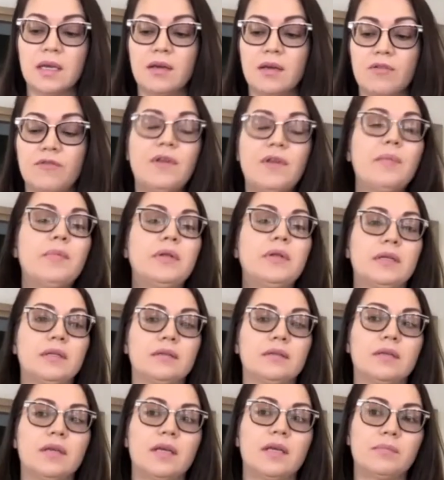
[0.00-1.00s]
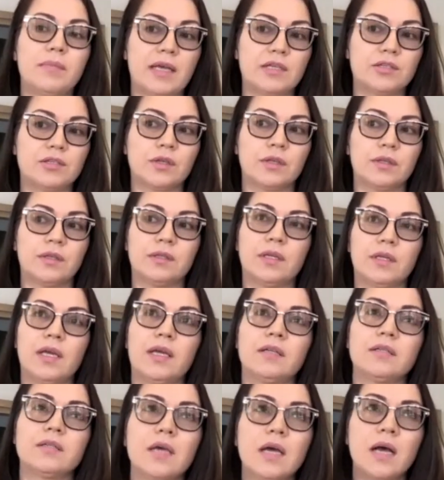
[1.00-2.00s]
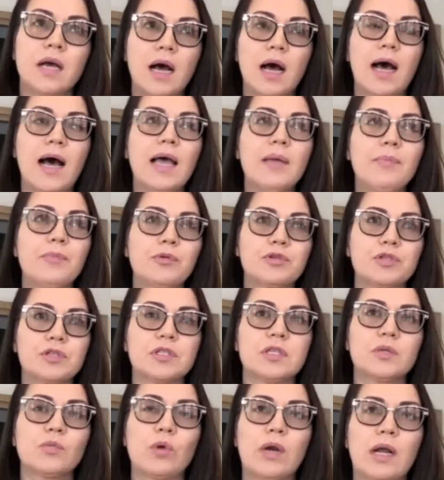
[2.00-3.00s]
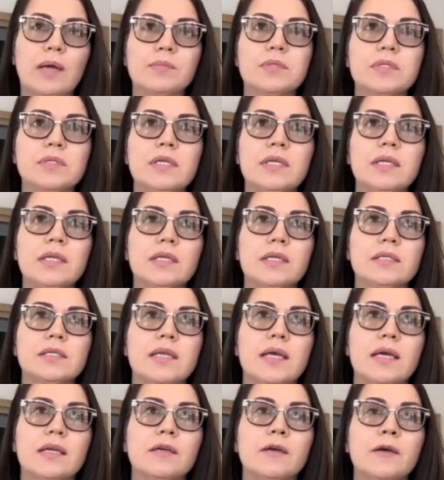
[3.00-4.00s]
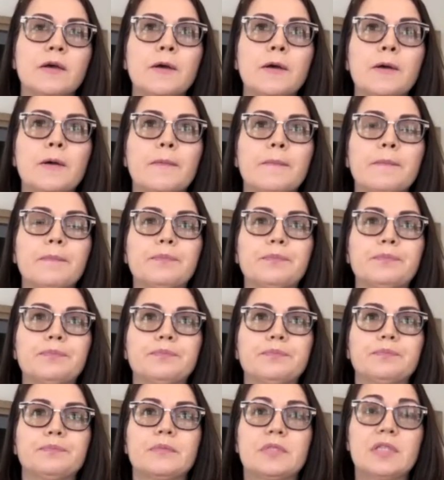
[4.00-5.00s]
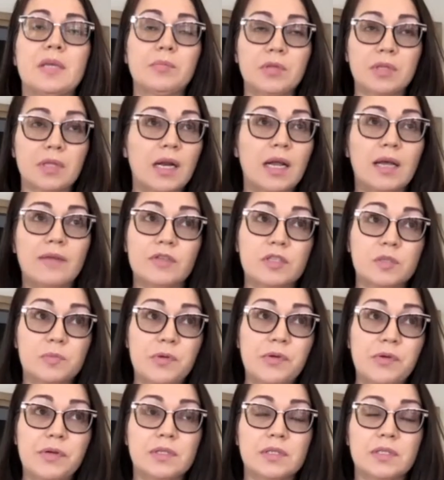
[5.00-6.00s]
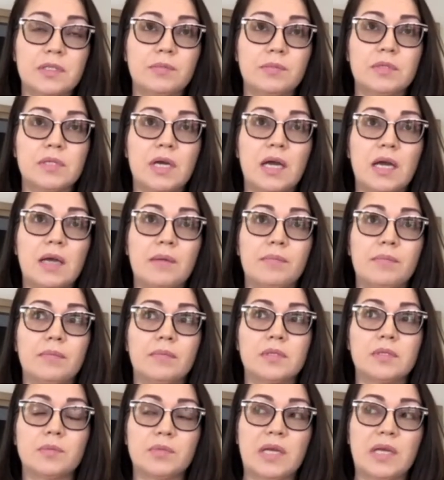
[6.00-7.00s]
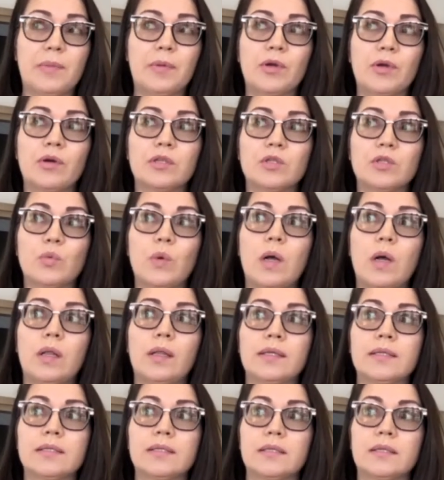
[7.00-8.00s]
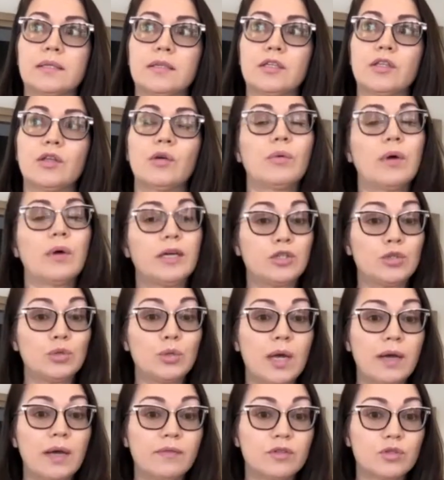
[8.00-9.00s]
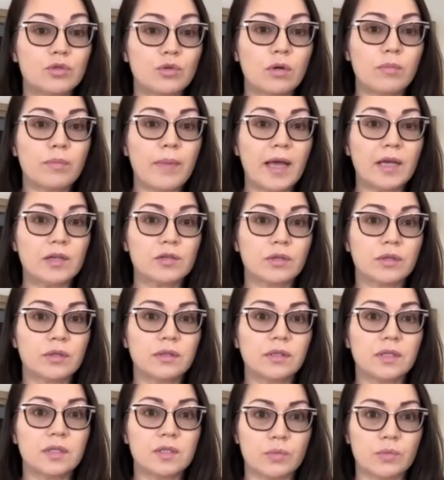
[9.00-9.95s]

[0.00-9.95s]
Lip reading: feminine and masculine. And I personally, what I'm seeing is that something that I've experienced some time ago as well is, I do have a strong masculine as